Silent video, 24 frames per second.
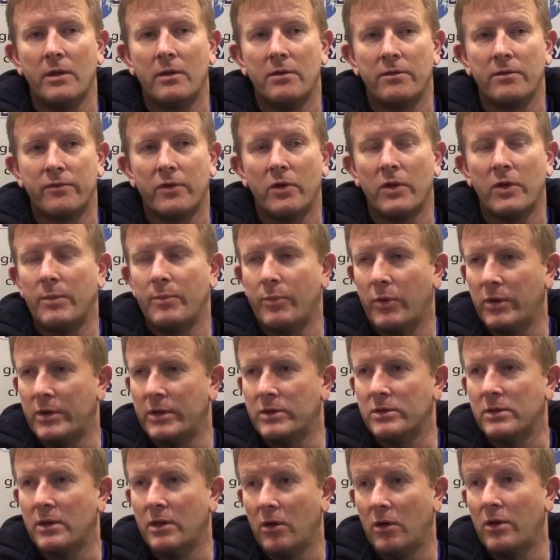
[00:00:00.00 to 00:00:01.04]
throw their bodies
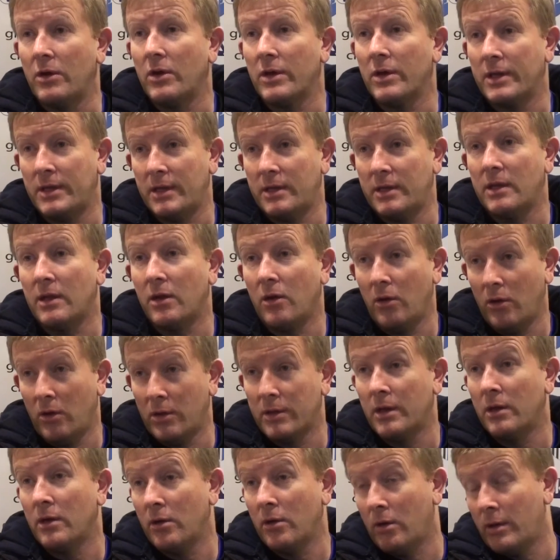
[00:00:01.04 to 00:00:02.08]
on the line like they did,
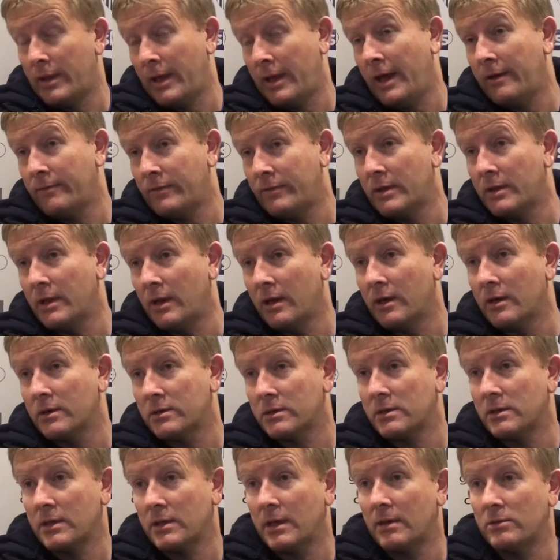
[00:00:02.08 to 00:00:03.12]
like they have done the
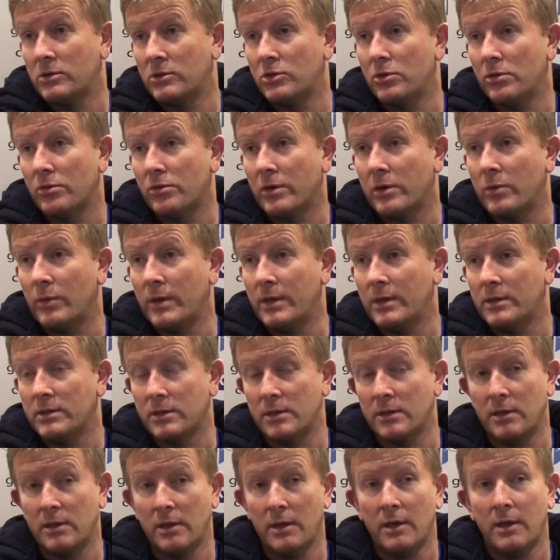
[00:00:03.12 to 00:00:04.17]
last 2 or 3 weeks,
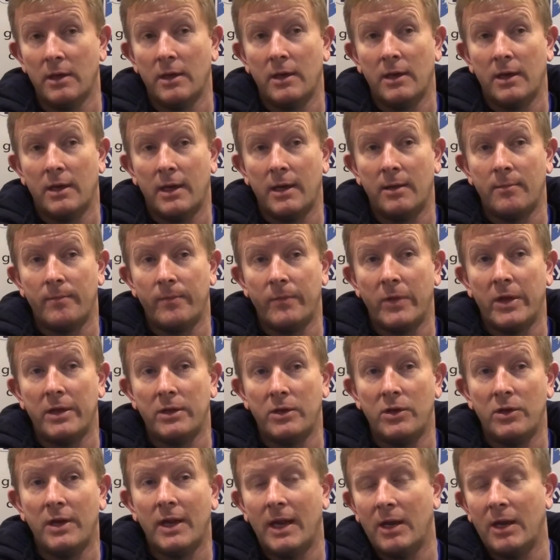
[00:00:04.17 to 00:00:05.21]
and
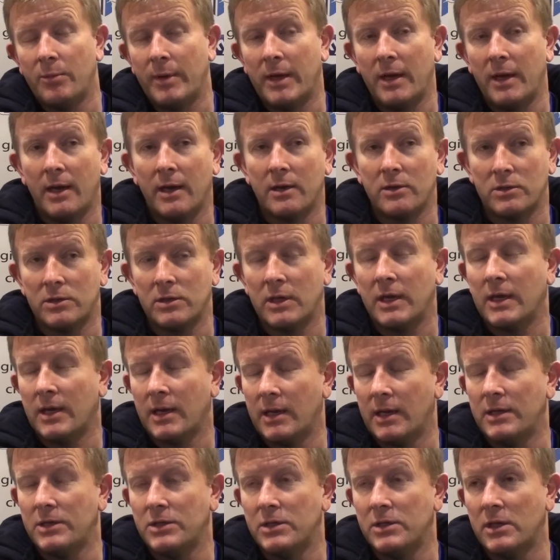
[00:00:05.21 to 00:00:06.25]
you need a little bit of luck to get
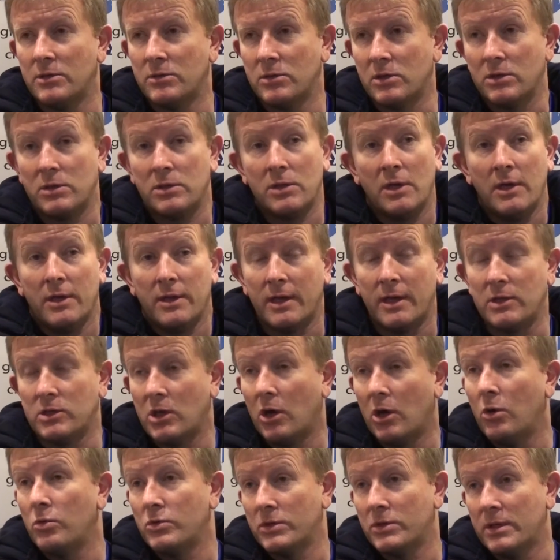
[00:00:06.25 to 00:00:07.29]
clean sheets, because there's
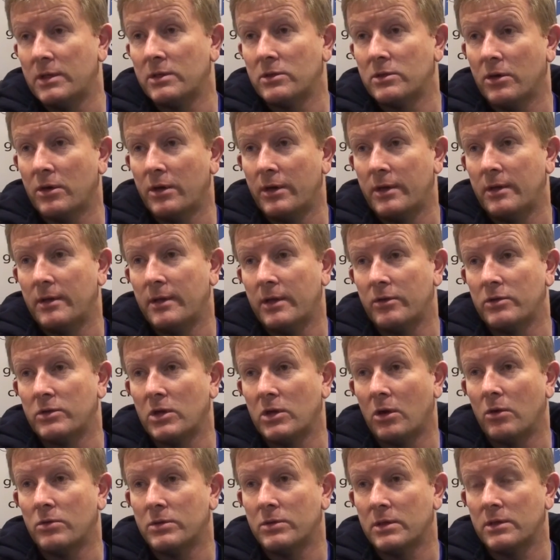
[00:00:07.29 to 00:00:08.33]
goals inside. There is
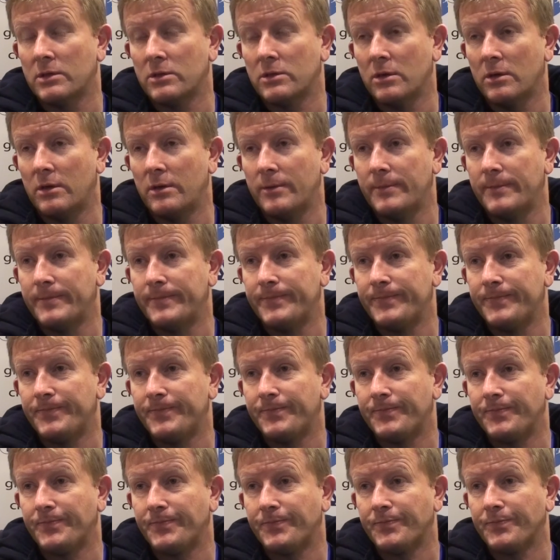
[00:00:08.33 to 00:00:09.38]
goals inside.
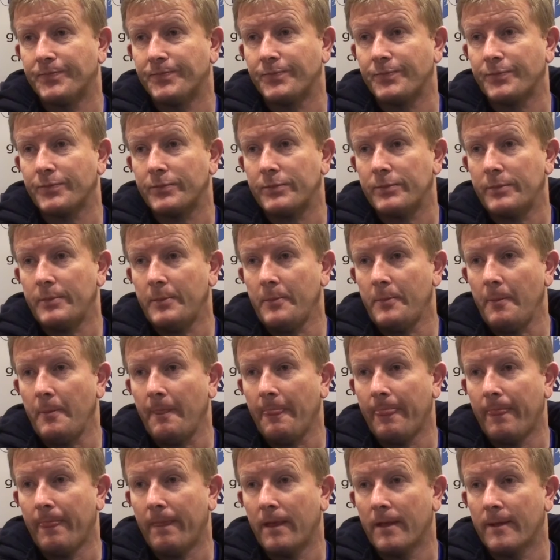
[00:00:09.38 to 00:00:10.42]
And that's been a problem for the
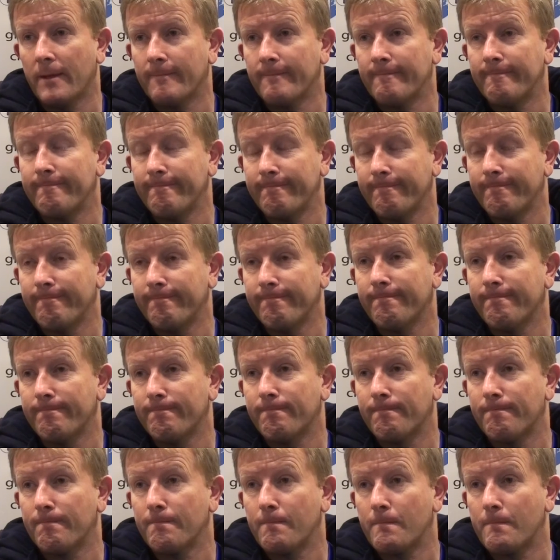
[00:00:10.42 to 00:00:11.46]
side all season, hasn't it?
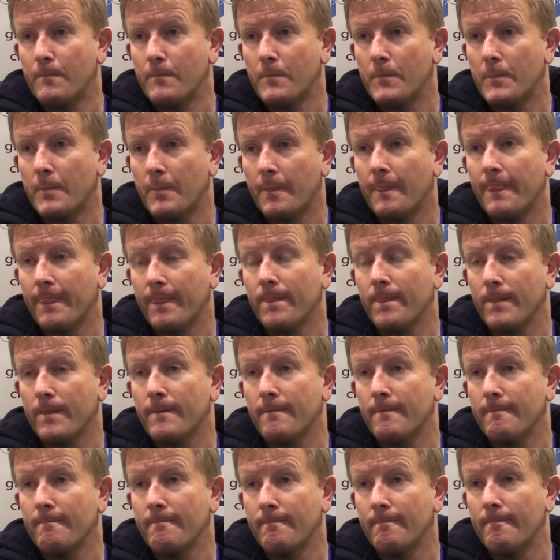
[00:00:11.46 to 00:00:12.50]
Looking back
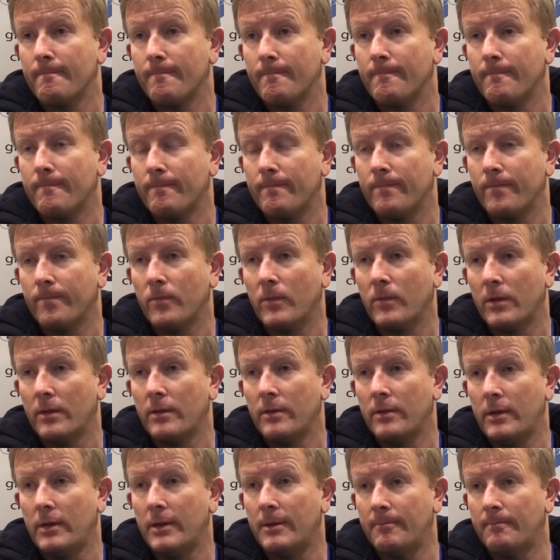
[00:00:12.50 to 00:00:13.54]
from the start, I mean,
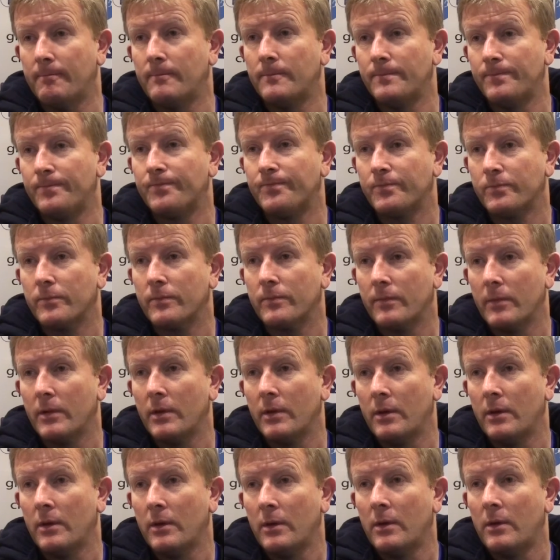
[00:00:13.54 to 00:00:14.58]
keeping clean sheets has been
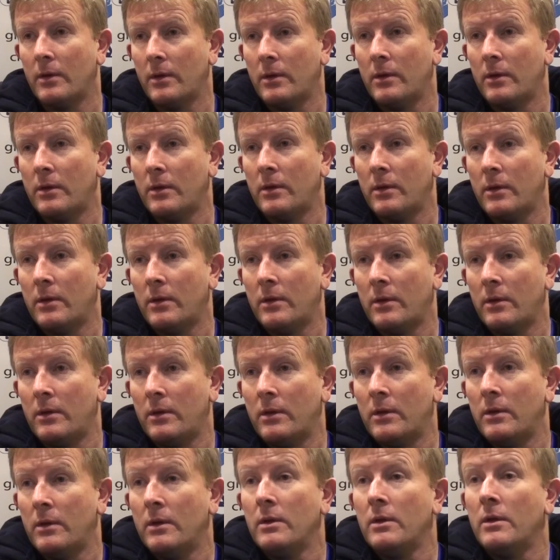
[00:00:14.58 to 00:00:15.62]
a
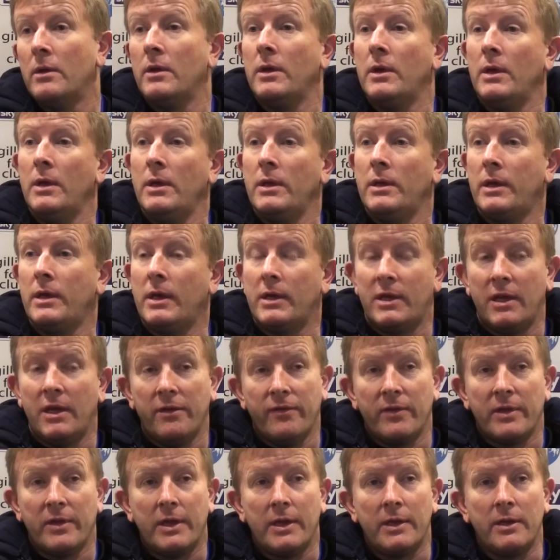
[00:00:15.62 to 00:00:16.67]
problem. So. Yeah,
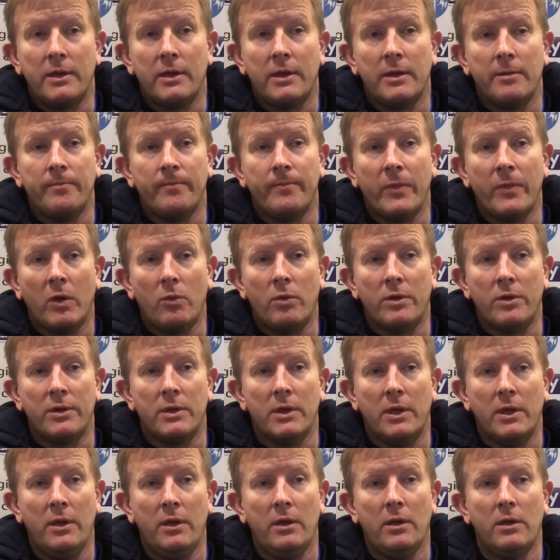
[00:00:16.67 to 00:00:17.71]
definitely. And I want,
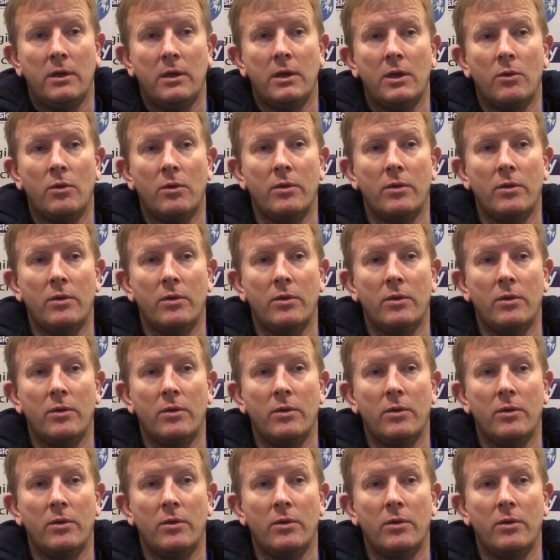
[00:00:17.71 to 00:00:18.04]
we